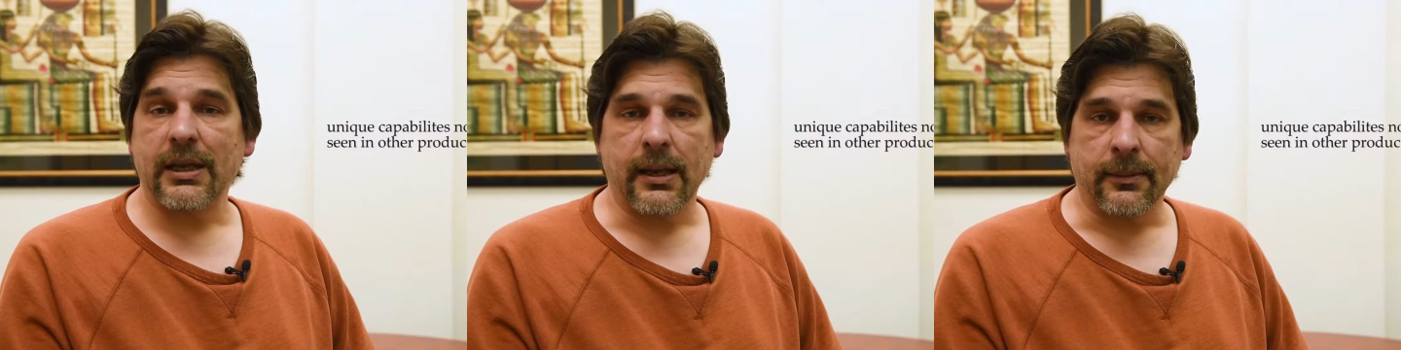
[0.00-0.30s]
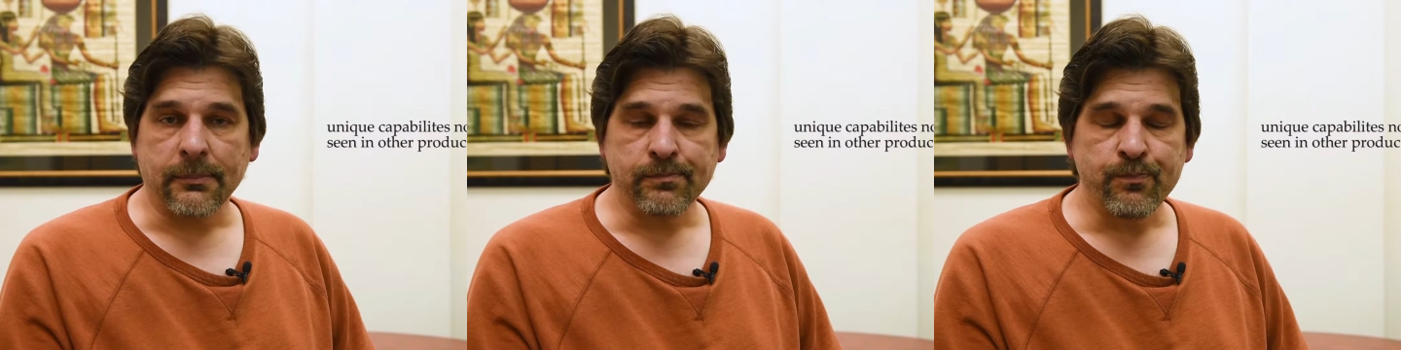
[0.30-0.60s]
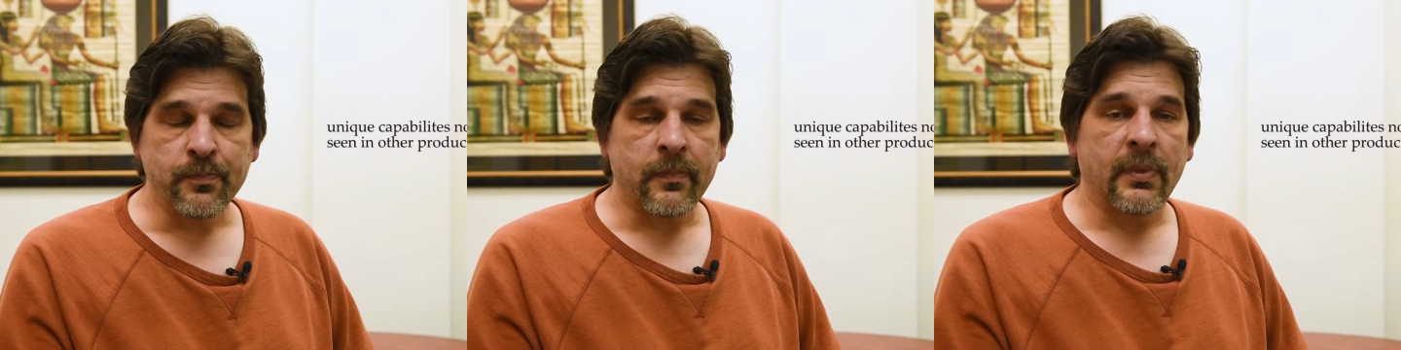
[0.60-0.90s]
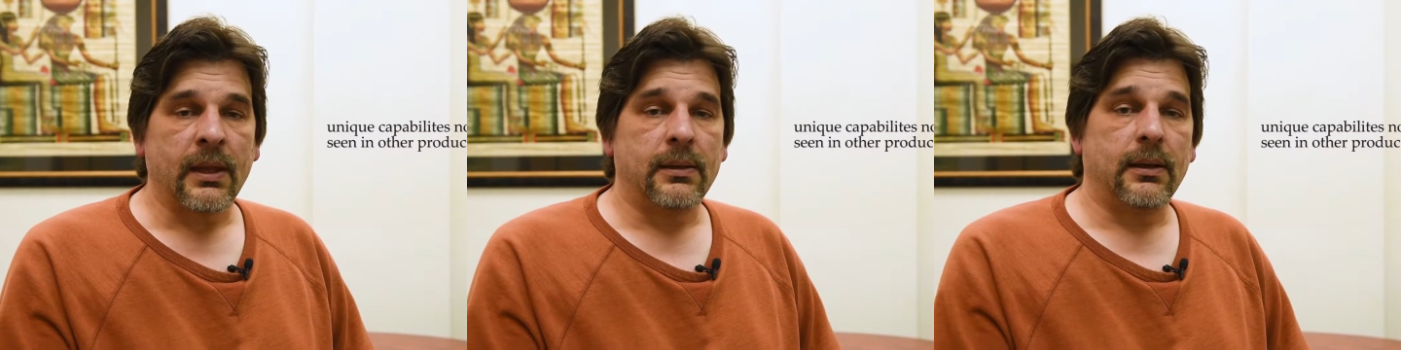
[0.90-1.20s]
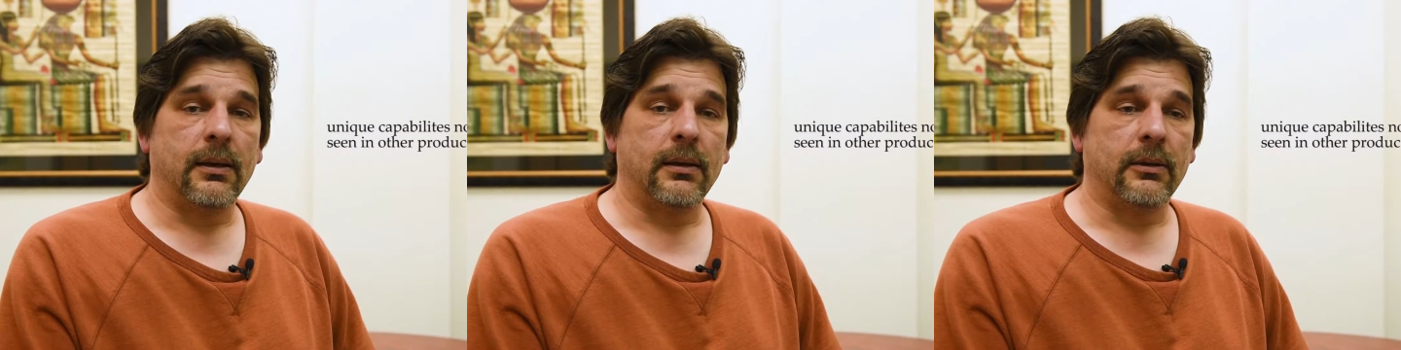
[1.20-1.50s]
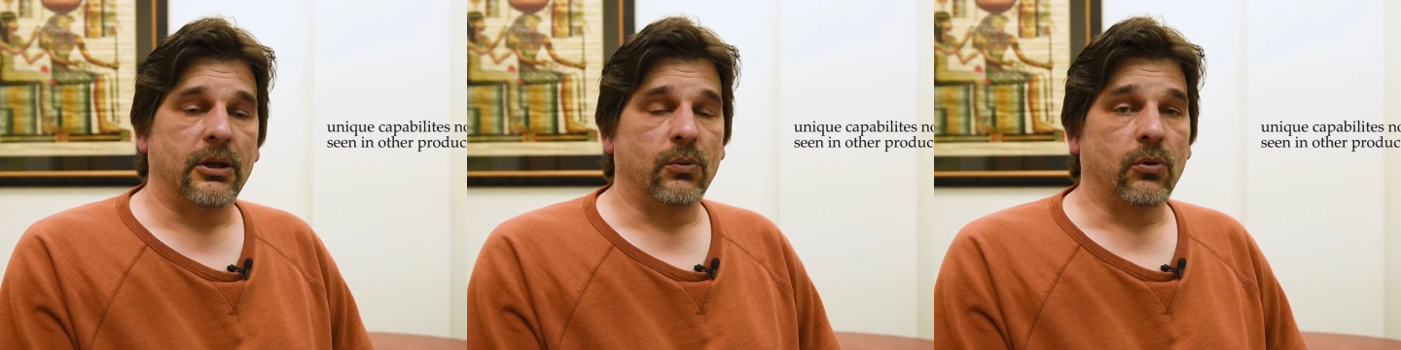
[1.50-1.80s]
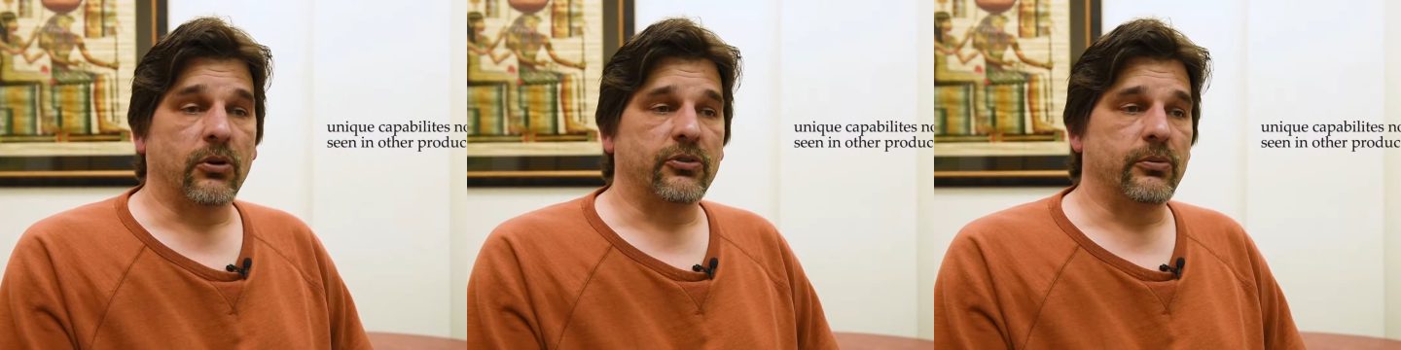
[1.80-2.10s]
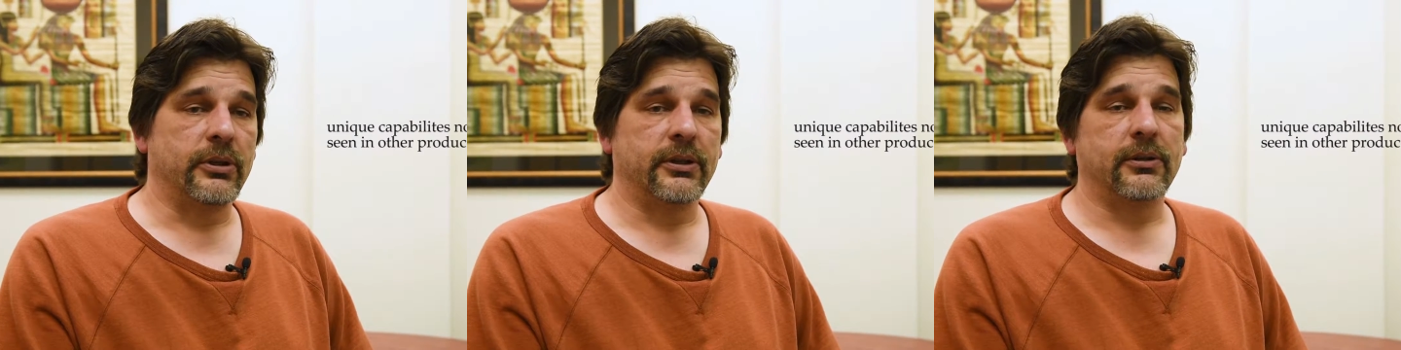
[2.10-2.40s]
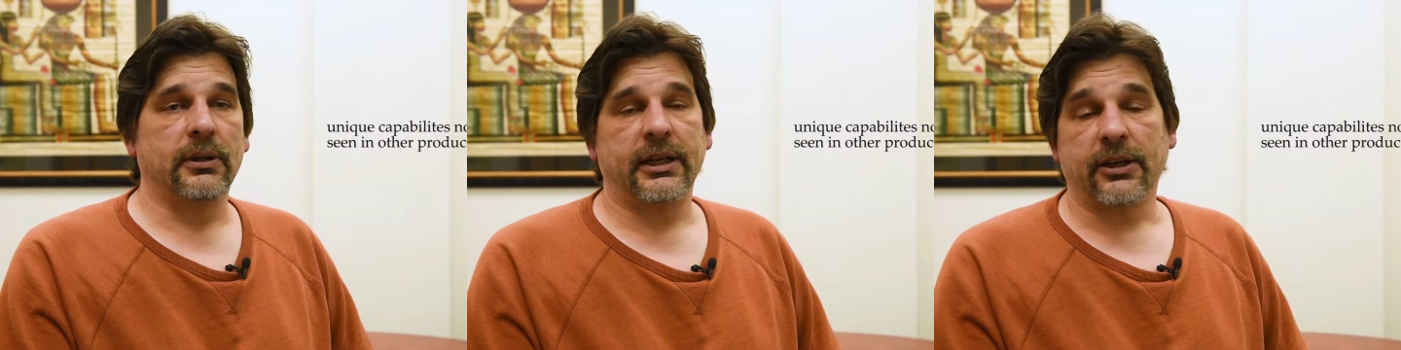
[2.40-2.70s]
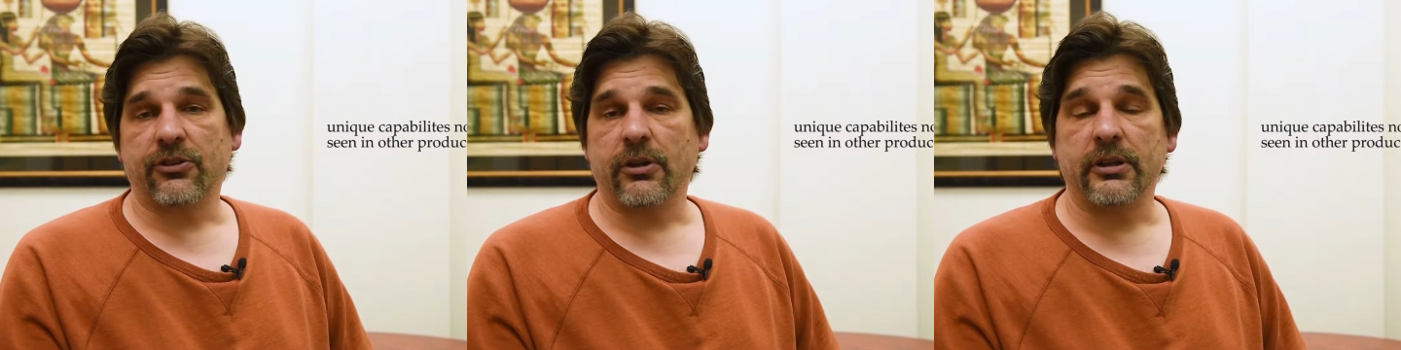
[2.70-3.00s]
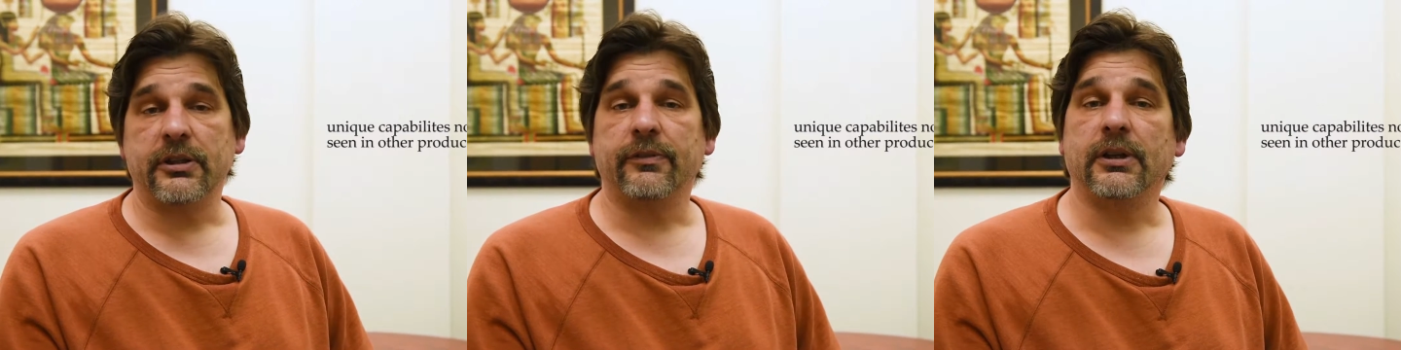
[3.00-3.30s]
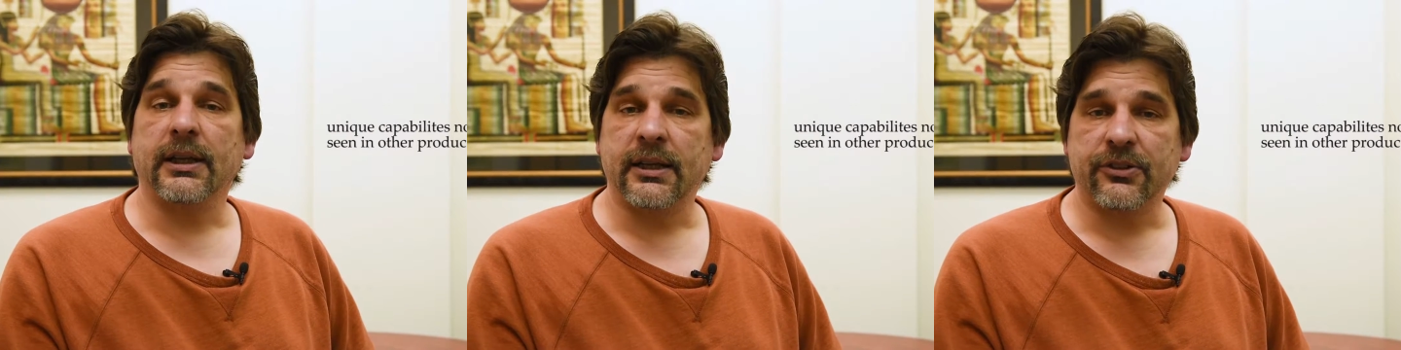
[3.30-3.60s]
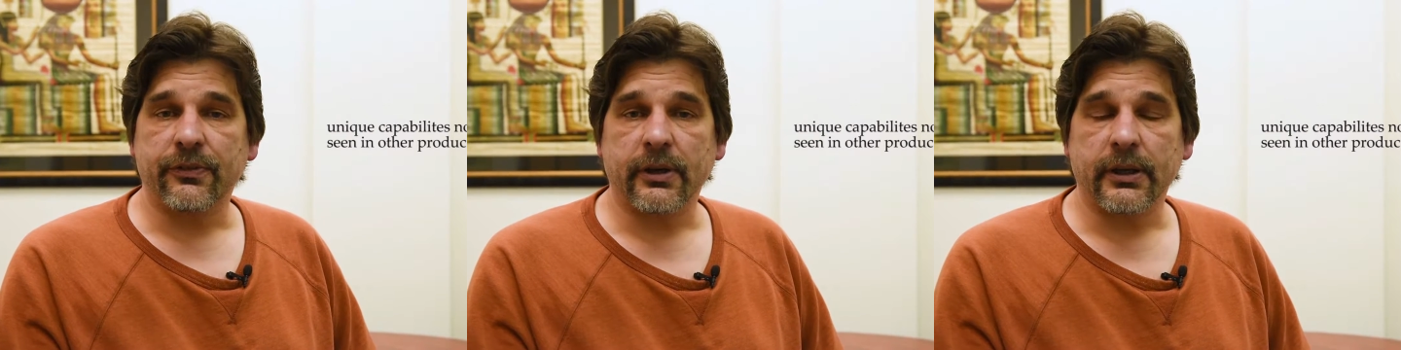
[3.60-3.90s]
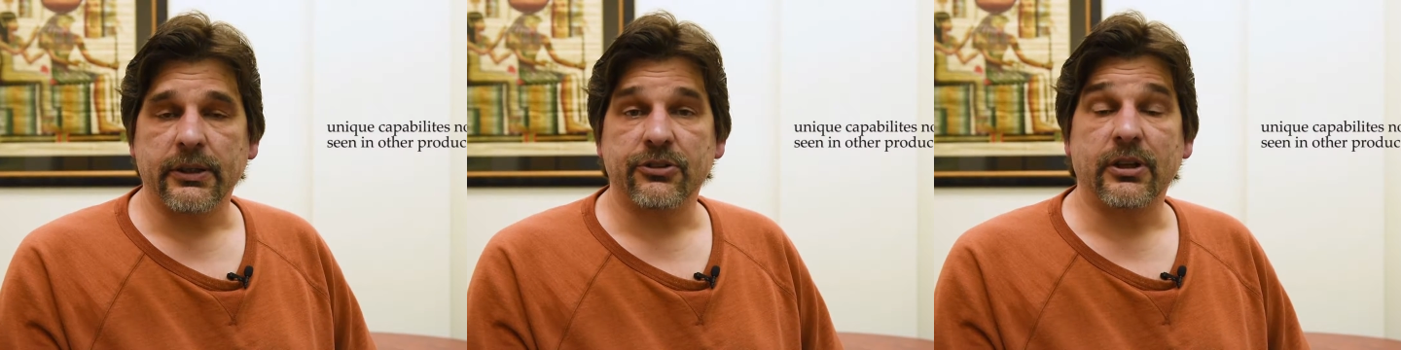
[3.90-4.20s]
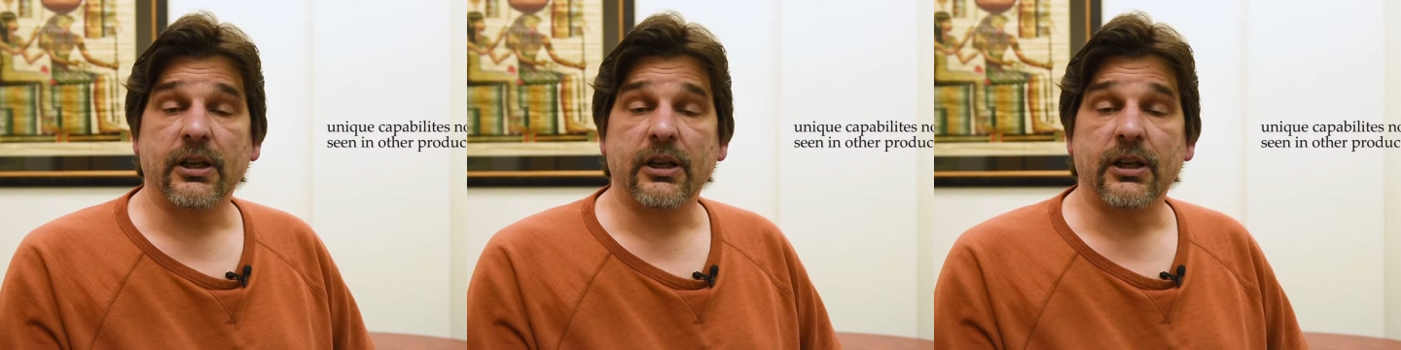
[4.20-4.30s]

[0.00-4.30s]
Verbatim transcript: 10. Uh, it works with Linux, all the different Linux variants.